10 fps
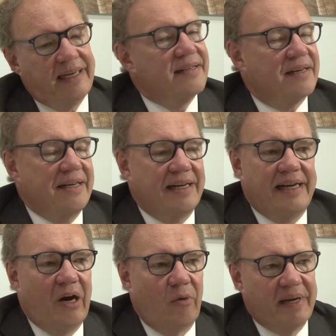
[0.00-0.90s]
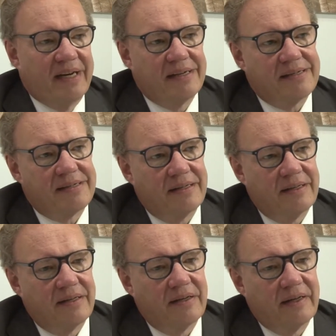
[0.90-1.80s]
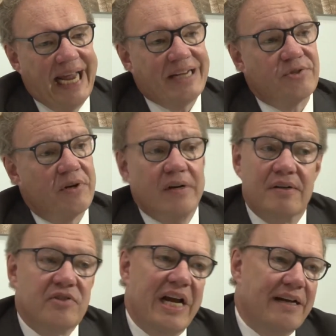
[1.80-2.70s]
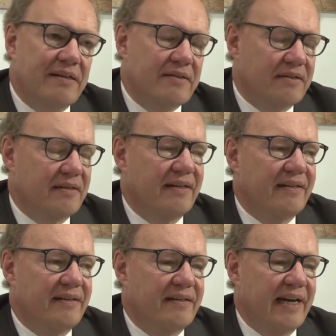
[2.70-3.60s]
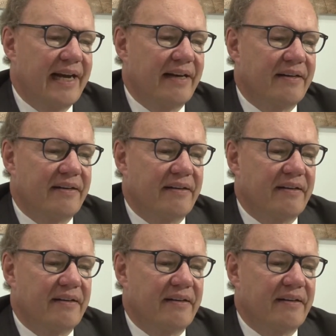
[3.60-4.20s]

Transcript: It is clearly our biggest uh, external challenge, uh, and